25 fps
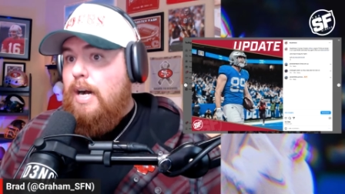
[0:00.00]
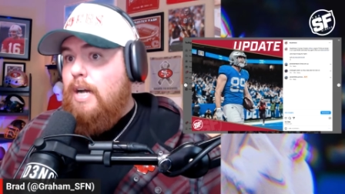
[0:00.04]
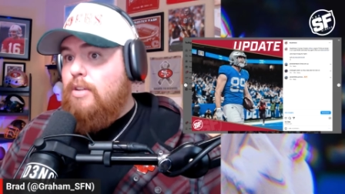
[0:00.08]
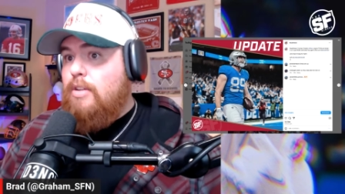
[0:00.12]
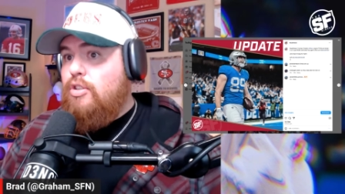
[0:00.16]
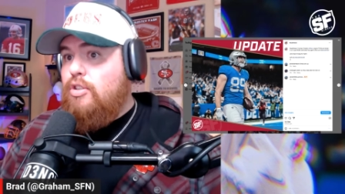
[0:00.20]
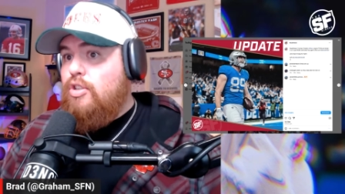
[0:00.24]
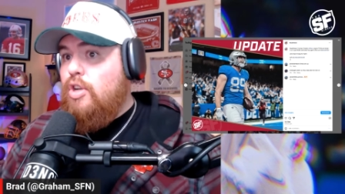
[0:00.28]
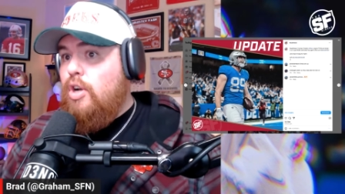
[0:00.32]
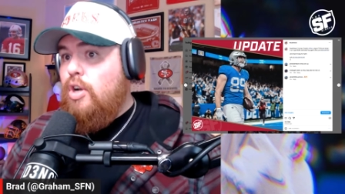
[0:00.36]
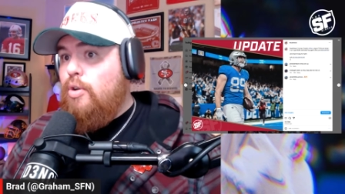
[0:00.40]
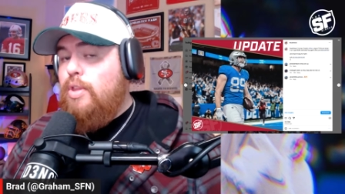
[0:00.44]

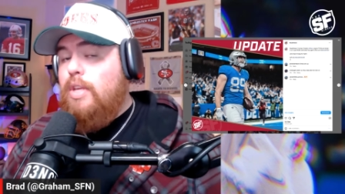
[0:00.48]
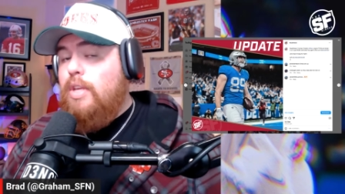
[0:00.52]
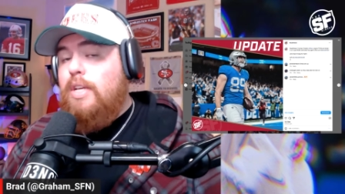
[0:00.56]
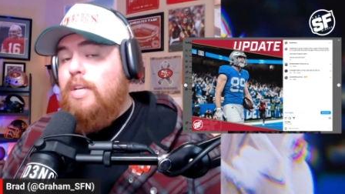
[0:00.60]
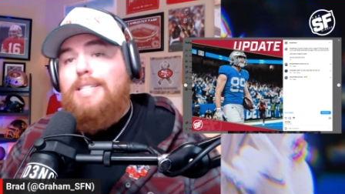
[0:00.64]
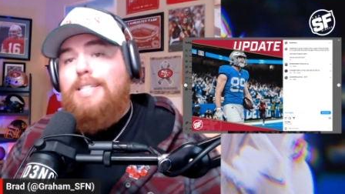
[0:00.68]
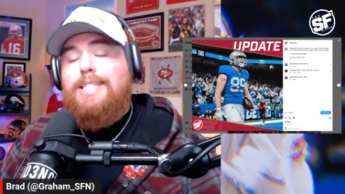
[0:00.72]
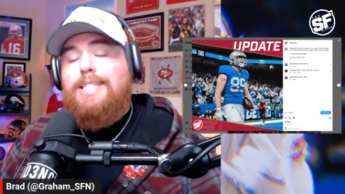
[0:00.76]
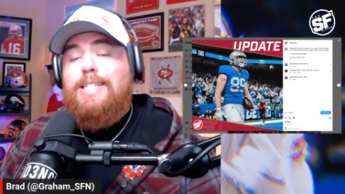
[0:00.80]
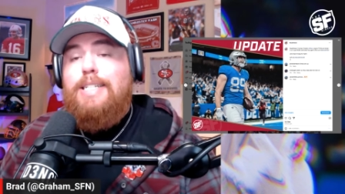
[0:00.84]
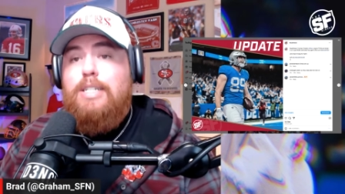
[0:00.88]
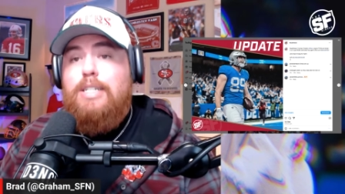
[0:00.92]
So
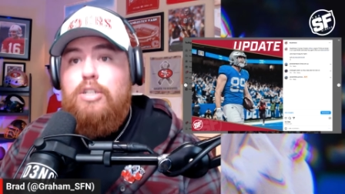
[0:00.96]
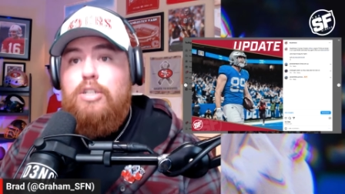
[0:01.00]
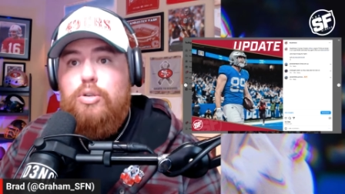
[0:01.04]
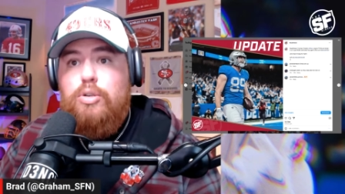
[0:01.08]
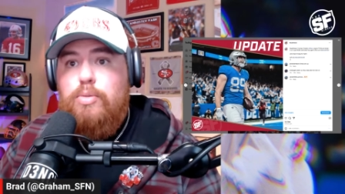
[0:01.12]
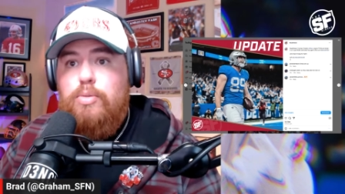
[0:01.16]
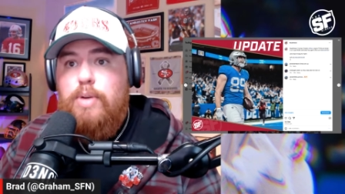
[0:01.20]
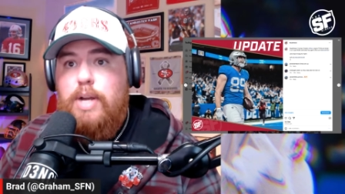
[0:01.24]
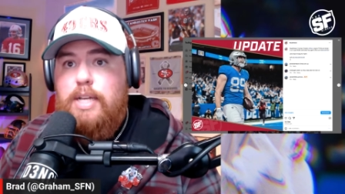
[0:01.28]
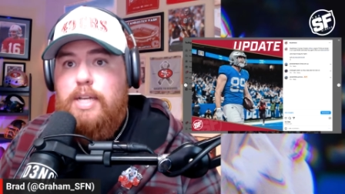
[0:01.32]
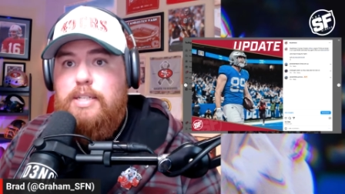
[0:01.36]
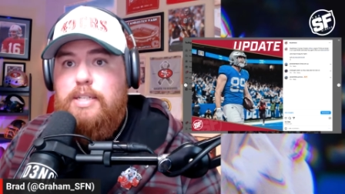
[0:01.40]
this is
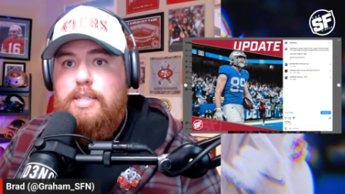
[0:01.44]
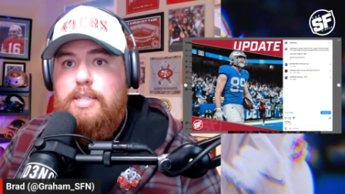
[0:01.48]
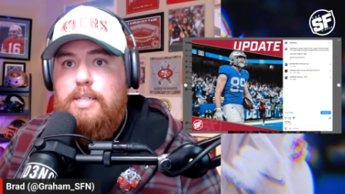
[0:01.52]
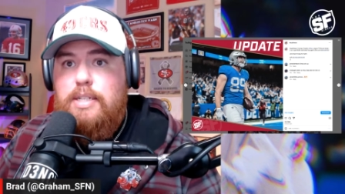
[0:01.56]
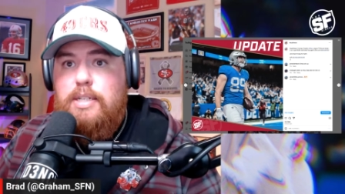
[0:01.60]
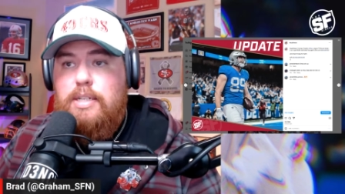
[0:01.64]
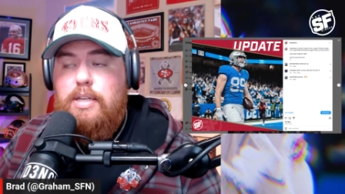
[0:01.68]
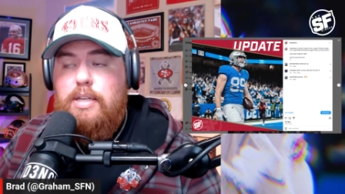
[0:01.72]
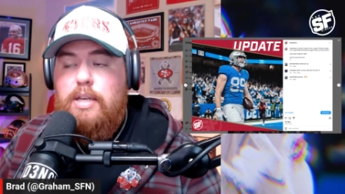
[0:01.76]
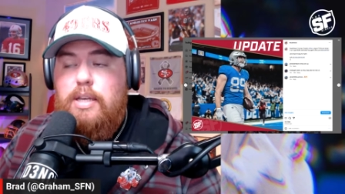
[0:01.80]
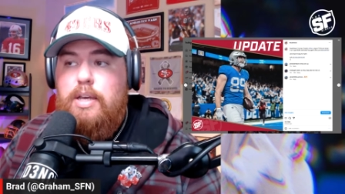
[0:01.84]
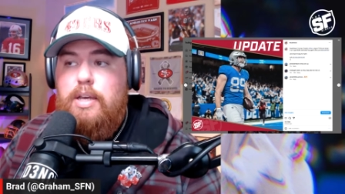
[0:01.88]

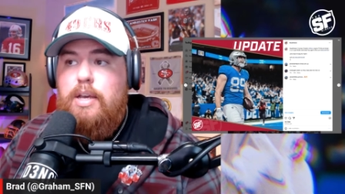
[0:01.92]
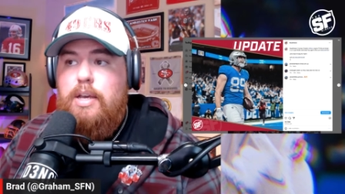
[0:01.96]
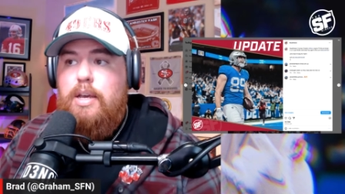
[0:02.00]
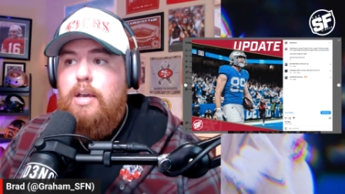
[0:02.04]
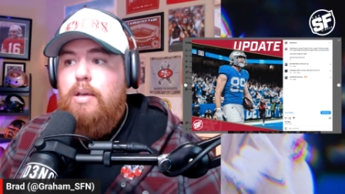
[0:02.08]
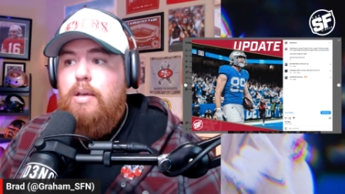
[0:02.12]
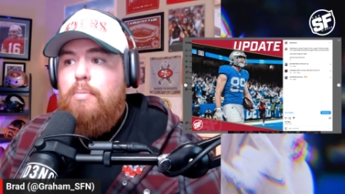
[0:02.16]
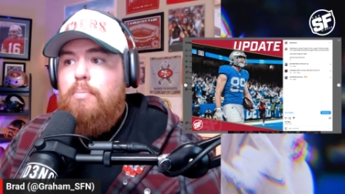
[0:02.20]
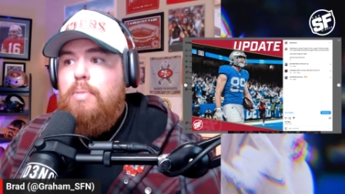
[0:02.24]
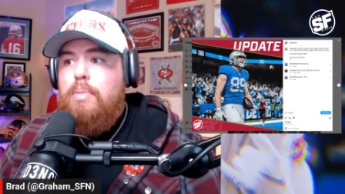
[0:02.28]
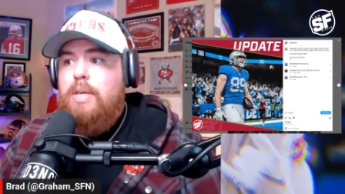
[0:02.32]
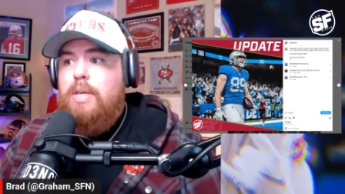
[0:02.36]
interesting
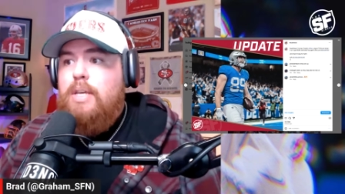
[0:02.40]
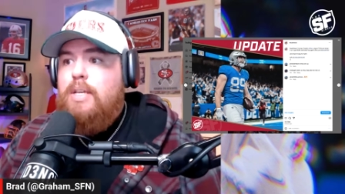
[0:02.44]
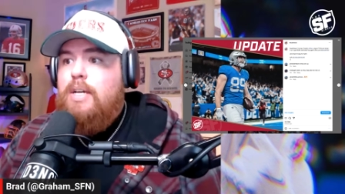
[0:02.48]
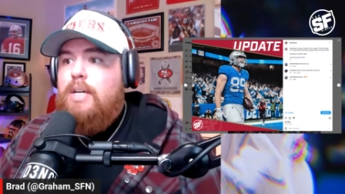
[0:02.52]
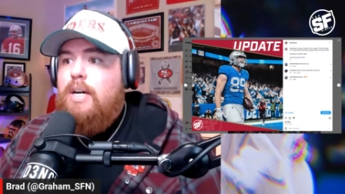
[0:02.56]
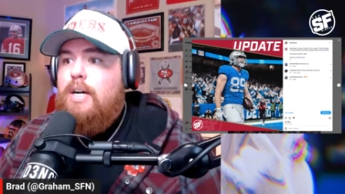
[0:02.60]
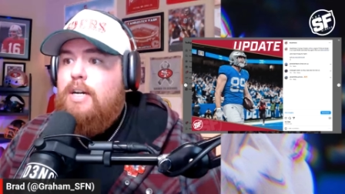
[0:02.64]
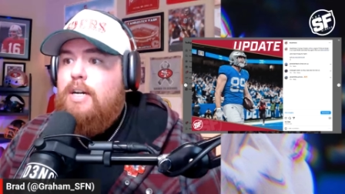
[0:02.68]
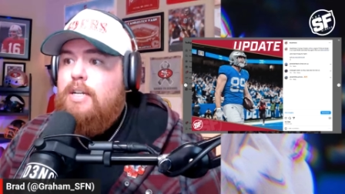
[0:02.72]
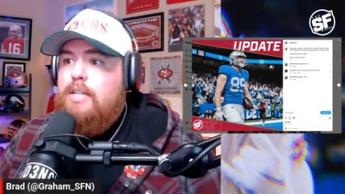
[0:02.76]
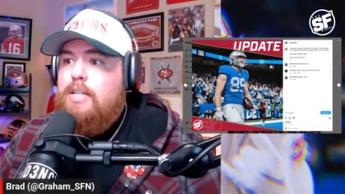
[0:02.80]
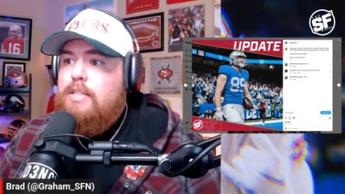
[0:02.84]

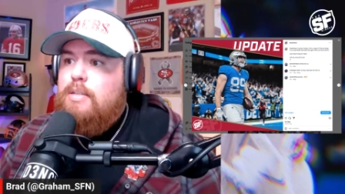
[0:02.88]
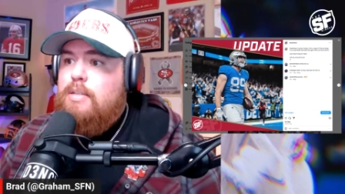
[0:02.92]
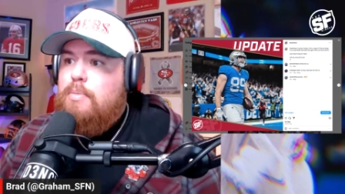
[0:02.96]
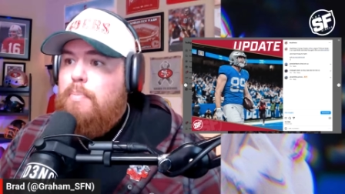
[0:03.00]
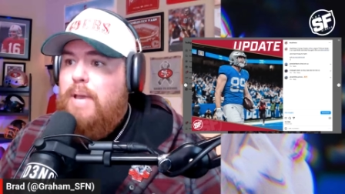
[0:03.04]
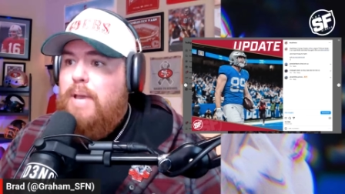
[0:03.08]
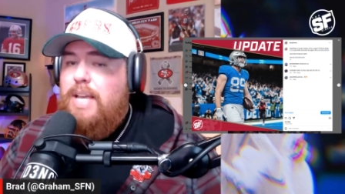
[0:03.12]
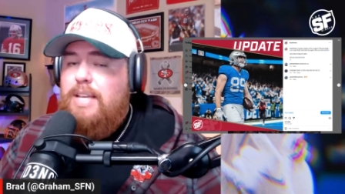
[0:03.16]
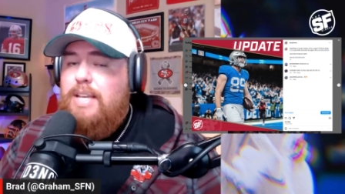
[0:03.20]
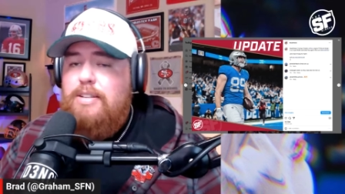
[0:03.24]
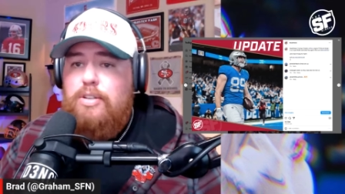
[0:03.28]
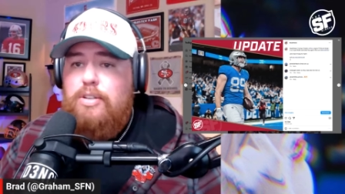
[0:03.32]
because
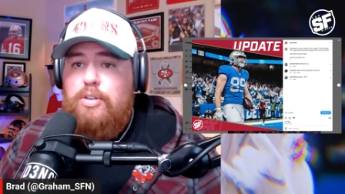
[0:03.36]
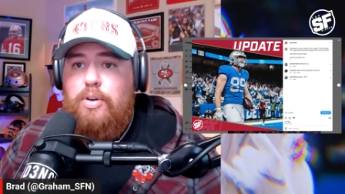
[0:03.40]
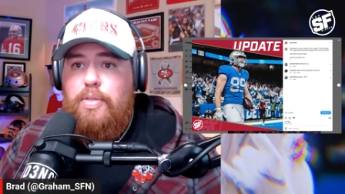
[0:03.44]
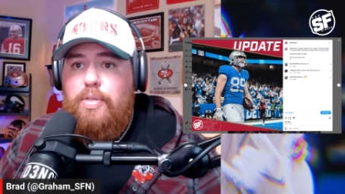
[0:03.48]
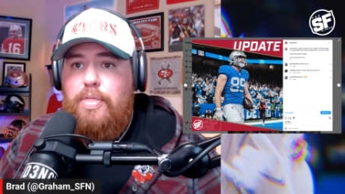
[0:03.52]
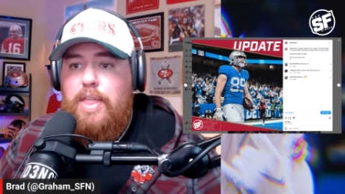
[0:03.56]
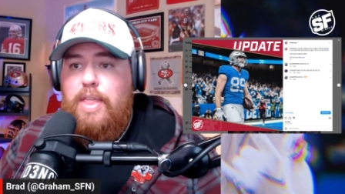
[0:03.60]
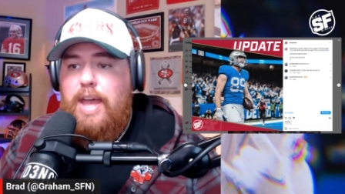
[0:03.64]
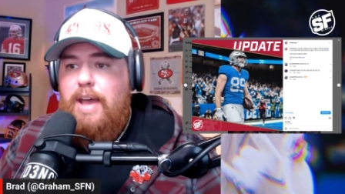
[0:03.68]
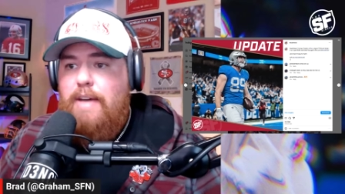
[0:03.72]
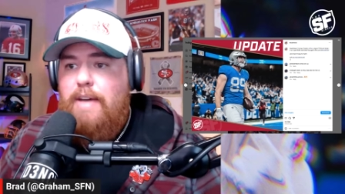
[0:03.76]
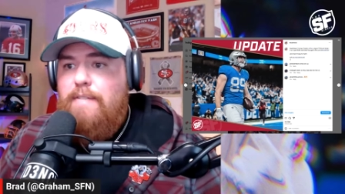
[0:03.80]
based
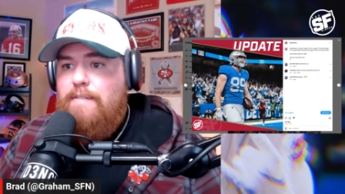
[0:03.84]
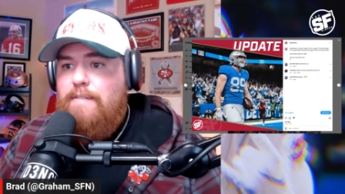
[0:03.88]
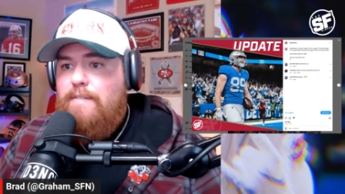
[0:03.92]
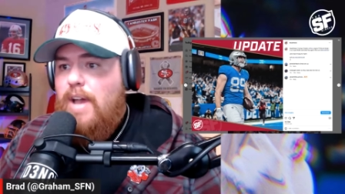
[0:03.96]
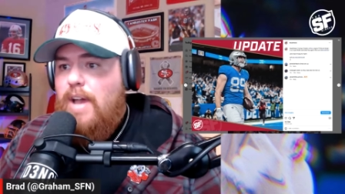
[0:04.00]
on that